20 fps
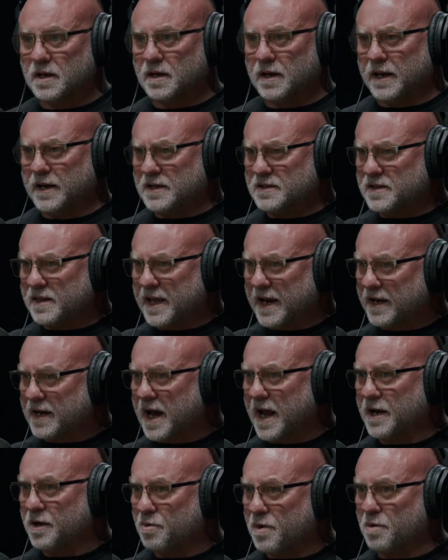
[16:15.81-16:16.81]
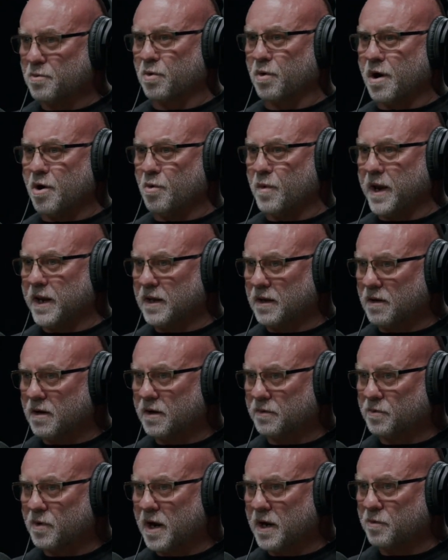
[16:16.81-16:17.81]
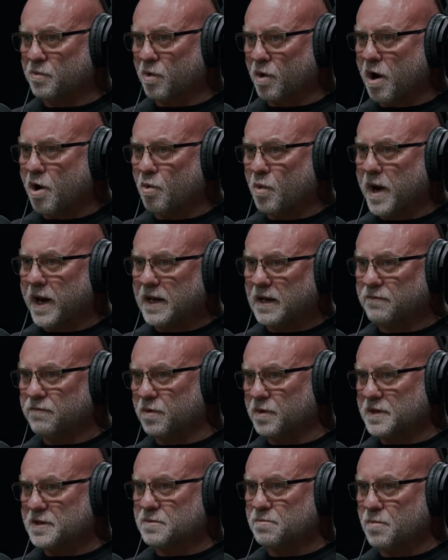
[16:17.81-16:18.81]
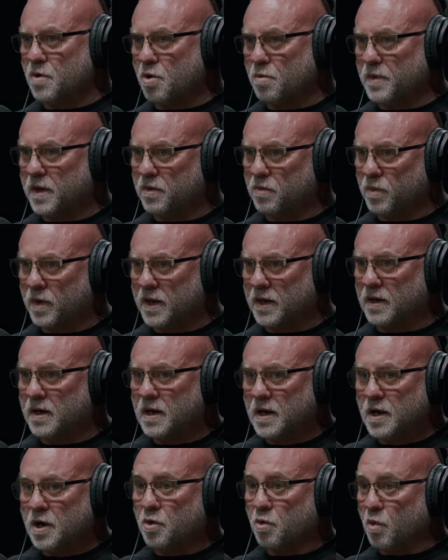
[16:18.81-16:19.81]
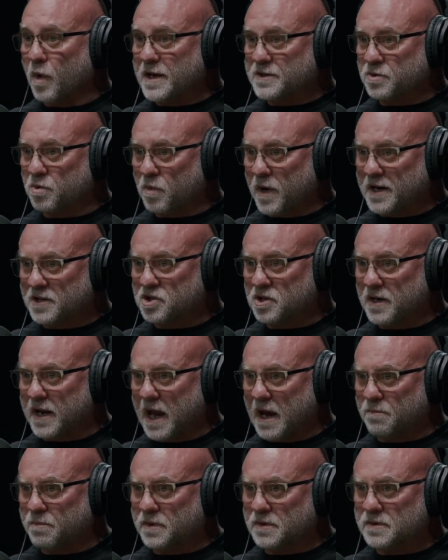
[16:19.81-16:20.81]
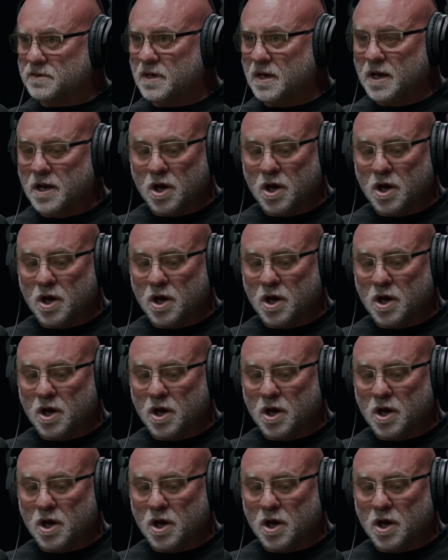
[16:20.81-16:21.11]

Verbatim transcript: And isn't that kind of what we're all waiting on, right? We're all waiting for this moment when resurrection happens.